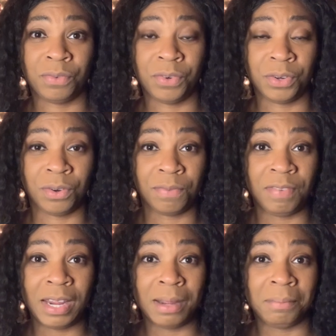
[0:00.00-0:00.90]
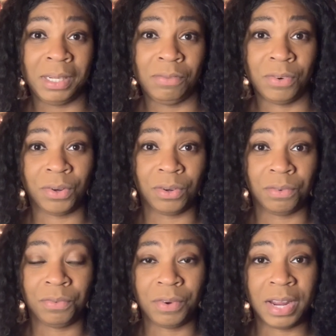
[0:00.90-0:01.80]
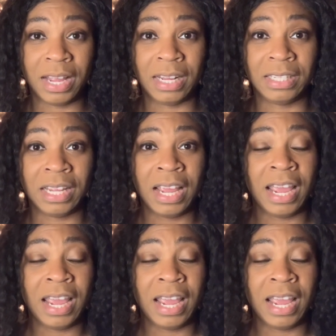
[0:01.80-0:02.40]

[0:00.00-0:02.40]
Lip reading: for your family, for your friends,